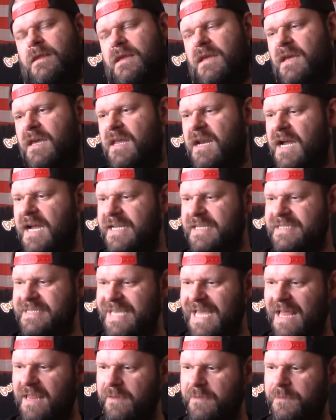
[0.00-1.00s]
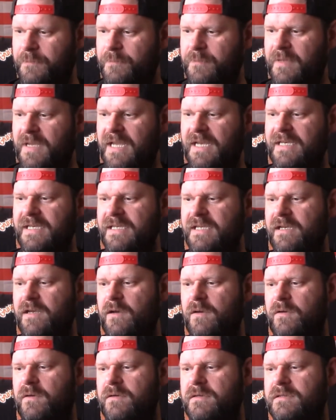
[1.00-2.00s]
And I tell him, and he
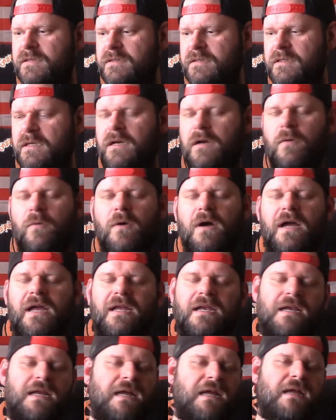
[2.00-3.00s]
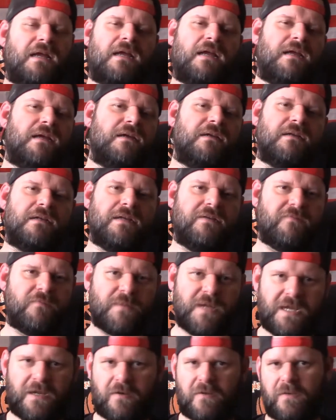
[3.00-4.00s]
goes, you know what? I couldn't even
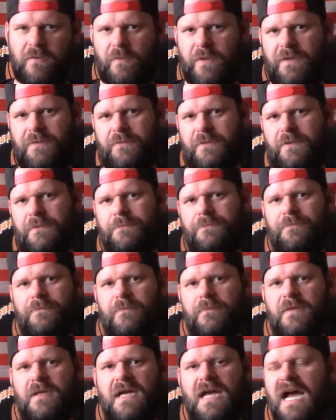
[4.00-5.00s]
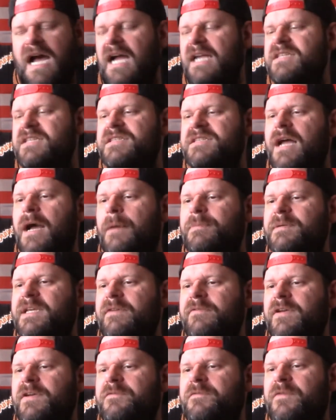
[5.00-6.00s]
make it all the way through. I stopped
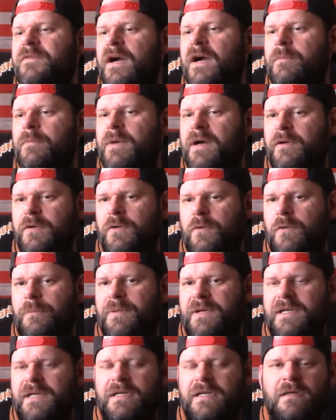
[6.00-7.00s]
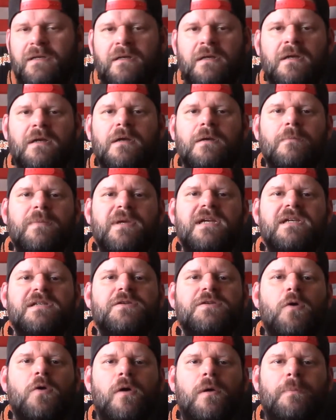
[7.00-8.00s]
giving a fuck about your opinion
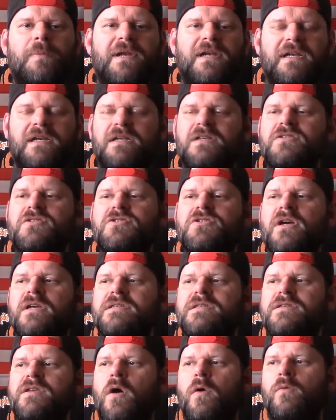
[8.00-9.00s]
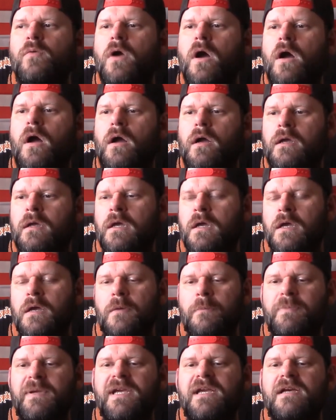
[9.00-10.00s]
because your opinion is just so wrong
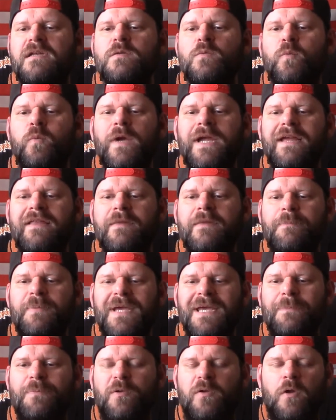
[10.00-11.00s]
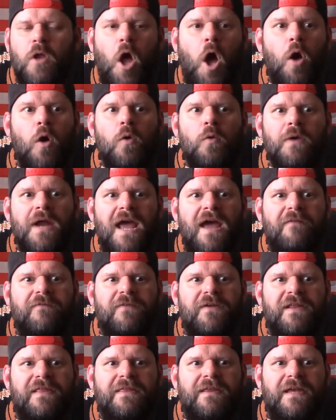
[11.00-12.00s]
because we the people own
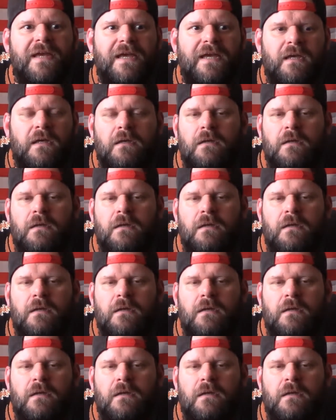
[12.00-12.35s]
everything.